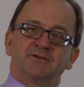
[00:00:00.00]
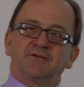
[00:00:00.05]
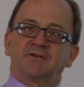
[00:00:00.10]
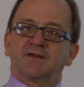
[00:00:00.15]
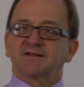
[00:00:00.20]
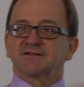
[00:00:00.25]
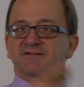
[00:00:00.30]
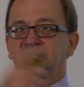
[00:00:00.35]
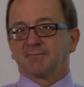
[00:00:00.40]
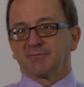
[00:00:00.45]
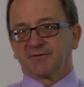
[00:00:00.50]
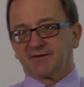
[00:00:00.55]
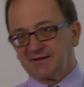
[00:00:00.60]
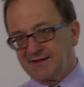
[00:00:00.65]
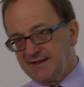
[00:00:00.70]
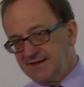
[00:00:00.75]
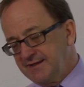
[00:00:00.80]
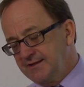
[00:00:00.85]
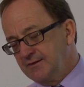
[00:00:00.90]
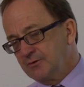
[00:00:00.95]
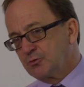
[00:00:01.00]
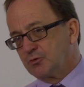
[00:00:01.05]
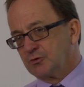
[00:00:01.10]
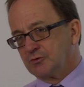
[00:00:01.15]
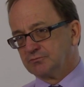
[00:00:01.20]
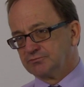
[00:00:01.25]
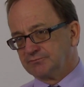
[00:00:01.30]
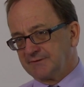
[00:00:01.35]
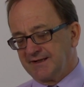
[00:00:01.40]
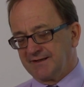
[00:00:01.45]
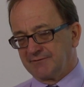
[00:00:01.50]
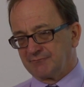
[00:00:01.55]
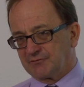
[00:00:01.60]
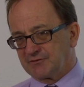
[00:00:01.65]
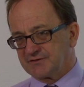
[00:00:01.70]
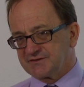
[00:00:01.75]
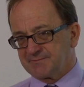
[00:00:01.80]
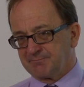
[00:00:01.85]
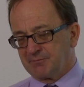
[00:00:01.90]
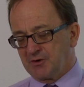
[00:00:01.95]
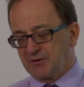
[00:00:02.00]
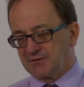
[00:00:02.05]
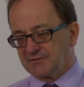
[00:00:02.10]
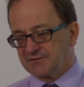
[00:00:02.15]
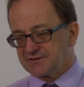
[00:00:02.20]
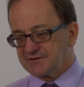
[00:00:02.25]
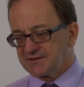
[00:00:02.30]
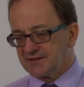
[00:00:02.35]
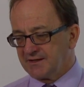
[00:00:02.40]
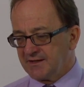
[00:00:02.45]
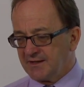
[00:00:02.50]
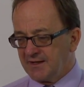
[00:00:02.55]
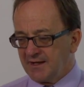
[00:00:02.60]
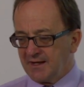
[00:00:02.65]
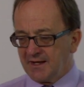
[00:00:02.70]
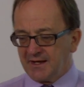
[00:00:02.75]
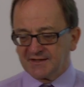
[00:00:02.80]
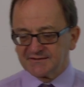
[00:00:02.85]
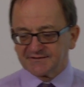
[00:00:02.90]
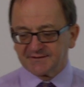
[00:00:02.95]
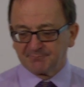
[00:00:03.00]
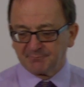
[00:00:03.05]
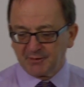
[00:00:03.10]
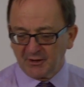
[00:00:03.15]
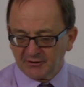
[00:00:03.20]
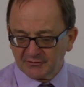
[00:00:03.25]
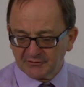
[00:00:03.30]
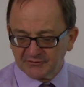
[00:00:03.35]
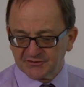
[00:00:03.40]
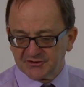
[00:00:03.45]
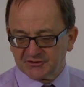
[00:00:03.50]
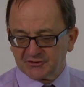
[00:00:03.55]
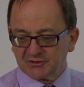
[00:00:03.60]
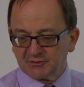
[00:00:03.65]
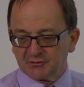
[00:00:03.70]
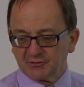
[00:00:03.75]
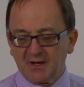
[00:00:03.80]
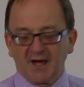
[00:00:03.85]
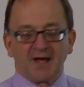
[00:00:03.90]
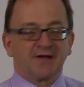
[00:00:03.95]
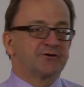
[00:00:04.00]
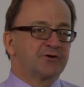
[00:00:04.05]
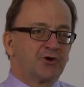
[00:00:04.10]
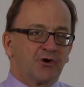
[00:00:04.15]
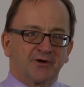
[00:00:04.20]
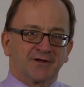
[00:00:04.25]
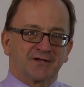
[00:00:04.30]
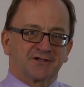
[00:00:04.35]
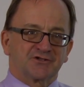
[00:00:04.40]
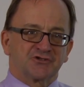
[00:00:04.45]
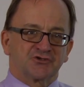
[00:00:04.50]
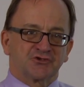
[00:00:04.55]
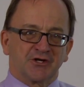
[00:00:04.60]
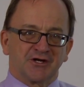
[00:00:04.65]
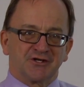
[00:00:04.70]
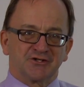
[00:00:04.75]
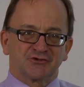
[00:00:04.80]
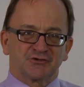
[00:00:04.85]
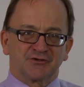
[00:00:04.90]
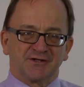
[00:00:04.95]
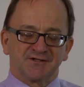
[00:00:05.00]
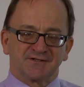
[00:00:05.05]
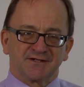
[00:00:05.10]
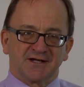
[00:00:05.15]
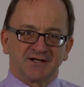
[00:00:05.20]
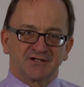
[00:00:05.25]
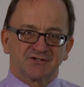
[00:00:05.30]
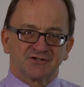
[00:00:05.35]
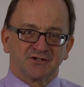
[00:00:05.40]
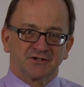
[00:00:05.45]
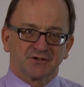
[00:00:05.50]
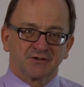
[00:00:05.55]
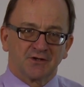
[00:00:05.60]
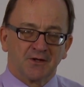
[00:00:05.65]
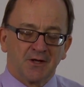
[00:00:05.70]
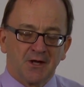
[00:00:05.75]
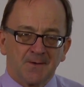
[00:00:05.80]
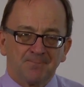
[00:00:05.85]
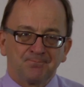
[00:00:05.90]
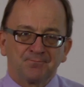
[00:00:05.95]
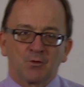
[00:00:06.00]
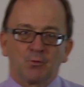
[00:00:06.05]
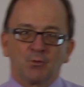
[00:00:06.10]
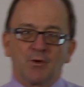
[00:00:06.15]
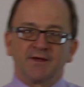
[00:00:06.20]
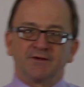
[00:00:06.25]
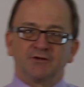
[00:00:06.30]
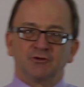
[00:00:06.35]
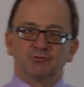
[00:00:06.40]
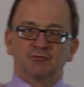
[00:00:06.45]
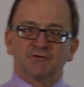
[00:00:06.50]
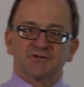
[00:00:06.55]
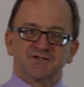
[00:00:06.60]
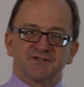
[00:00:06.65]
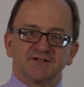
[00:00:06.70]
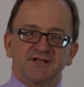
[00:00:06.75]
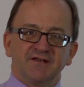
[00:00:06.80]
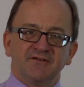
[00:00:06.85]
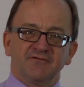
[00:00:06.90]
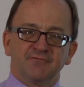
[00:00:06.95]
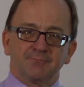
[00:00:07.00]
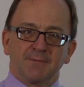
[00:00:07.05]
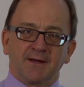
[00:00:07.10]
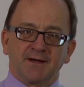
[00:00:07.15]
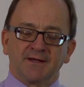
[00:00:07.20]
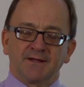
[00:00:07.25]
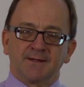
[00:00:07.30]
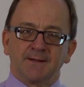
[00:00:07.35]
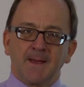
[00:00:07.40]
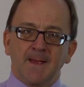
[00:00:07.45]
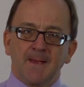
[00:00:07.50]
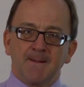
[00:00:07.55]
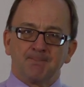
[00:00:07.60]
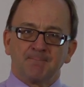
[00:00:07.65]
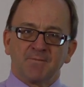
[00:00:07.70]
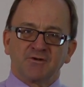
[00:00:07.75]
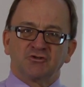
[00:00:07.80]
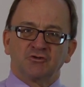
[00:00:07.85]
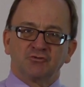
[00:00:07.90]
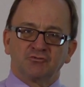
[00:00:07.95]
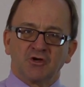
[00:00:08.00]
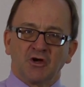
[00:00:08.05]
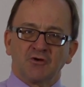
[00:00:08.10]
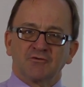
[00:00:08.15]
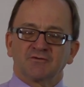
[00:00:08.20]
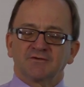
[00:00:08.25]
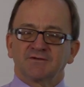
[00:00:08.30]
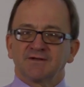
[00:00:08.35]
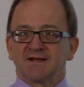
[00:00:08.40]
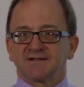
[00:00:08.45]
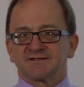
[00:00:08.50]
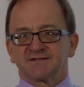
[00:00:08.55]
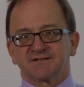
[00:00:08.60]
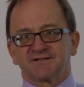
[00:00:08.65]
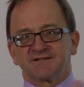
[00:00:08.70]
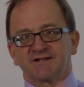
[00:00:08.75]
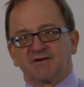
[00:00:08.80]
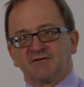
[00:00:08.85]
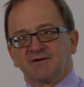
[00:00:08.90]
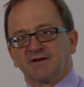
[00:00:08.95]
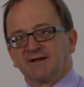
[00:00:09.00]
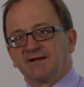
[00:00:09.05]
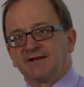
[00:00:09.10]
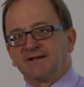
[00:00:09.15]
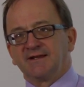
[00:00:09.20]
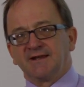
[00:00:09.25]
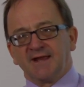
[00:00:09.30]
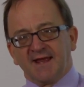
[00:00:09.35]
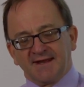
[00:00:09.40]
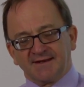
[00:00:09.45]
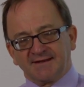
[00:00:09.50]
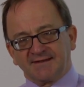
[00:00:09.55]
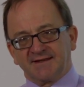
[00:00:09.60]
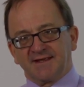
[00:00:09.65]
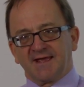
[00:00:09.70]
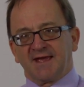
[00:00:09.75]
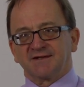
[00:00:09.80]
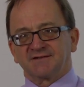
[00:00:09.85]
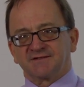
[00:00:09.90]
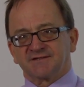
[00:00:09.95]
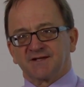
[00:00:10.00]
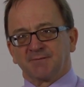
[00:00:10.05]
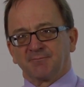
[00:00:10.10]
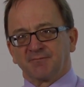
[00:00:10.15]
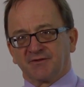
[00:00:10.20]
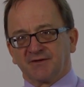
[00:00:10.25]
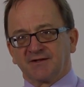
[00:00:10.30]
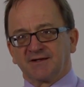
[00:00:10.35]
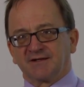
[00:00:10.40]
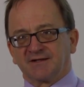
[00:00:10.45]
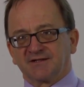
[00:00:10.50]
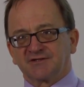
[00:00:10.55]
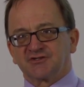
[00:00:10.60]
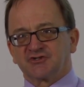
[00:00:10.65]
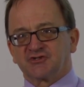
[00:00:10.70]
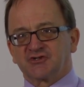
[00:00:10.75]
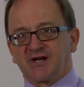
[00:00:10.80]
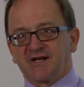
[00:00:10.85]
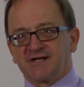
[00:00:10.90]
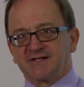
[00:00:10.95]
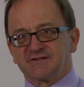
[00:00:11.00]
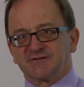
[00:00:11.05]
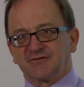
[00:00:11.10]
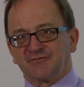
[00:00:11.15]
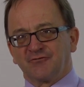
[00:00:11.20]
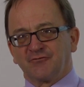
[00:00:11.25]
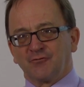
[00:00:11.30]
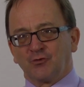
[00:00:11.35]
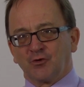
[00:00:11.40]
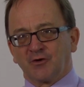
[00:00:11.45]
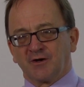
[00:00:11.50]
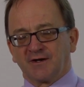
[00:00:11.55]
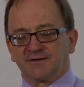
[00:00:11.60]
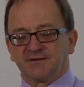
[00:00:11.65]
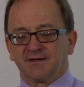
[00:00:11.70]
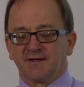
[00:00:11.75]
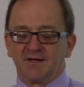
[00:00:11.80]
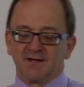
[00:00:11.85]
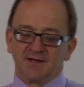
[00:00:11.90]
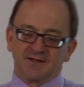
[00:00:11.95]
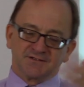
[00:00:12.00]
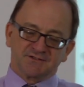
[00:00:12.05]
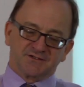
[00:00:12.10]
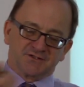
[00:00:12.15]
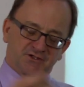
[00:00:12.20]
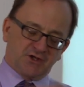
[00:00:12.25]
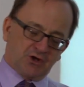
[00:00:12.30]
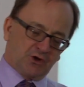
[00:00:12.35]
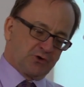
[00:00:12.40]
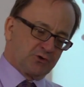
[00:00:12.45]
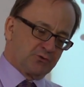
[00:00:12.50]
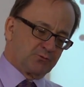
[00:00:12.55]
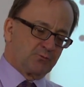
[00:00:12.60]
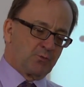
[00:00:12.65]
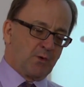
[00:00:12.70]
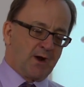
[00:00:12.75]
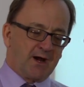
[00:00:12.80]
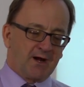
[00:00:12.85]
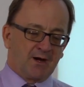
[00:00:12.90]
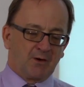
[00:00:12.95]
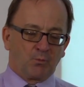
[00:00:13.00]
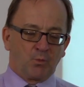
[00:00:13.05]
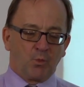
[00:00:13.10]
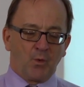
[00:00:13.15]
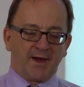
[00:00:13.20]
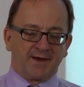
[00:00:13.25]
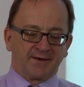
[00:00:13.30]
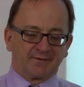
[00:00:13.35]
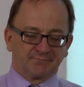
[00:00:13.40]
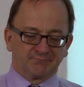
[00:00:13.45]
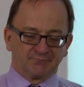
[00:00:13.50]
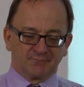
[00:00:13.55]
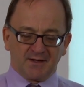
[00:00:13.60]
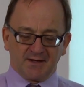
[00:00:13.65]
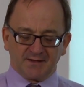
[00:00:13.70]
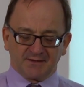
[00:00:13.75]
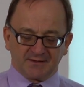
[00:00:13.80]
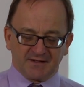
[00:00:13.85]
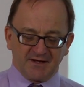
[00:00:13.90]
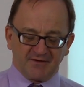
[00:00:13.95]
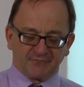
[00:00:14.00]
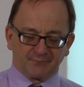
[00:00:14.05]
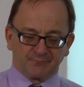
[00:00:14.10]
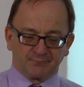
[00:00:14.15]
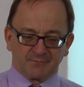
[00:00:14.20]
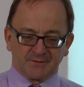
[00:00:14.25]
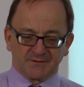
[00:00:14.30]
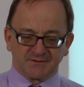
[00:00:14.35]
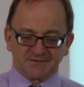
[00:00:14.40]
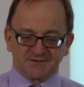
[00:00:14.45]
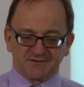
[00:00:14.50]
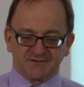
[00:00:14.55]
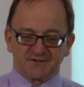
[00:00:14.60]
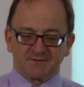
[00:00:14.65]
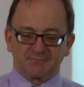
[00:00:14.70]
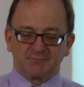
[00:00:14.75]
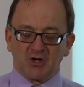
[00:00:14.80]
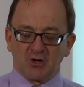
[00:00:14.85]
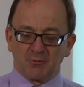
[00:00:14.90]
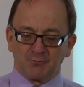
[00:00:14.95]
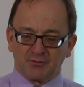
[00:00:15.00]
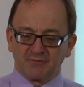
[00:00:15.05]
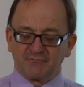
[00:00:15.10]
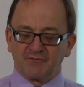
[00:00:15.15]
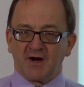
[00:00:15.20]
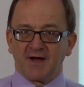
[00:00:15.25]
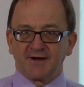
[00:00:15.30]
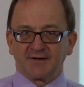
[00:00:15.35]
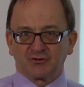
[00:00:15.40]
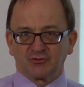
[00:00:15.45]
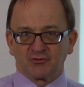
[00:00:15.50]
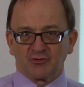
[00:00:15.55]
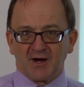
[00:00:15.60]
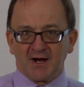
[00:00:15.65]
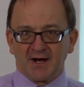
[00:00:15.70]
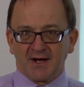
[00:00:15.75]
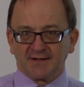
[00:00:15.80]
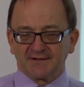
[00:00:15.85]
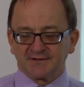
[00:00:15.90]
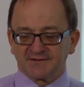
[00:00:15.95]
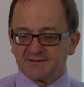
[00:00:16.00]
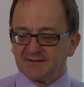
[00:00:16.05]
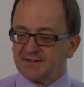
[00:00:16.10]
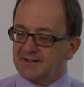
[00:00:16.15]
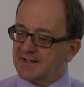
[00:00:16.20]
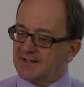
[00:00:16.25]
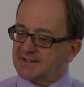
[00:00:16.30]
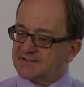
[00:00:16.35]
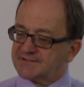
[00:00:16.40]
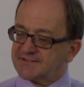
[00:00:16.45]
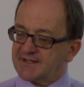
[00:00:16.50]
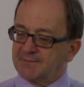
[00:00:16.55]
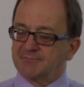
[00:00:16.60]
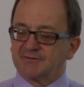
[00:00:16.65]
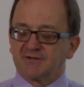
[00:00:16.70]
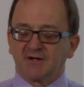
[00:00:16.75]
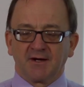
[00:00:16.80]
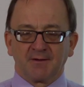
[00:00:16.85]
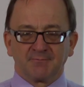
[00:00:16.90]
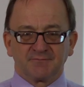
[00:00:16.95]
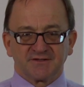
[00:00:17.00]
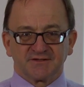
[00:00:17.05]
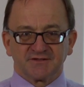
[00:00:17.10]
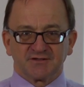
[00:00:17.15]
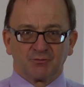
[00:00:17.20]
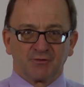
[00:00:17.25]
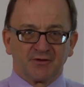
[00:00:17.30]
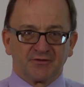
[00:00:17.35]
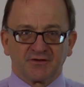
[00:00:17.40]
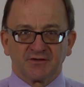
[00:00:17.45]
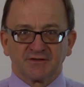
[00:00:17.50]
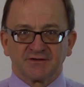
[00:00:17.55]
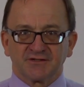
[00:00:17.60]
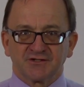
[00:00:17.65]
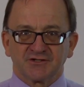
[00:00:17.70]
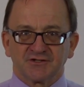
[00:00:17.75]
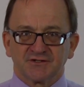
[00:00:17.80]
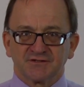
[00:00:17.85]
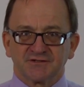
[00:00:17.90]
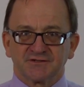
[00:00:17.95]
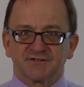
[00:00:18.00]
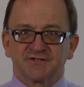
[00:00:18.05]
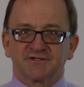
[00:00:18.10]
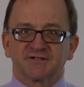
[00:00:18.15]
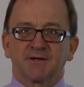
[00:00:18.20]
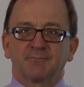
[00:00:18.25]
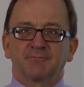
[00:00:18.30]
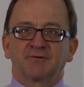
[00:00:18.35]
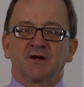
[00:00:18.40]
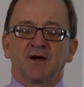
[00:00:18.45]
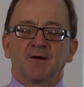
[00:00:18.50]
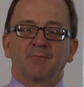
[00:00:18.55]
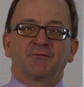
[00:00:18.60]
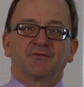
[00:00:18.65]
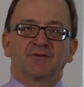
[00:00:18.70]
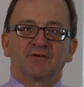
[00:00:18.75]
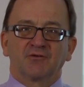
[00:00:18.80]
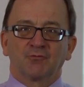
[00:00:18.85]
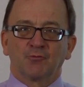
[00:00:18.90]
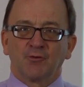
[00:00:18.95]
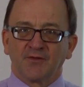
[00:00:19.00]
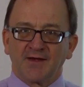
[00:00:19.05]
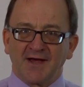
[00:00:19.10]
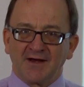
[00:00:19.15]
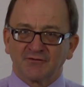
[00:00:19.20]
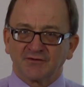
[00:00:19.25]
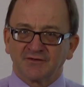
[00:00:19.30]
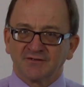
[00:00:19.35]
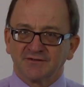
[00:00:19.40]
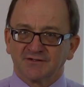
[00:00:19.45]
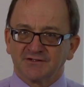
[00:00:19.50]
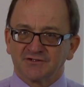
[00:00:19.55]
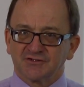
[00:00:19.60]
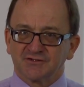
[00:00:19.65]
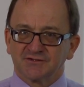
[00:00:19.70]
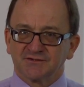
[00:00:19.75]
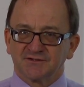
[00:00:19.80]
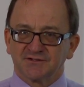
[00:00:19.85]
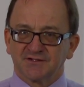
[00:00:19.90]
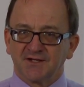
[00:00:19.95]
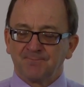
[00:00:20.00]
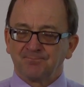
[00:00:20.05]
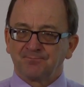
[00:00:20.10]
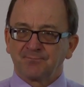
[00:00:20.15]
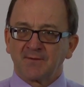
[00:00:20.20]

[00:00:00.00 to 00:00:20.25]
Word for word: and you get something equal in response, as opposed to a non-exchange transaction where you receive money but you don't necessarily get something in exchange for it. So uh, when governments, you know, provide a grant, sometimes it's with conditions, sometimes it's without conditions,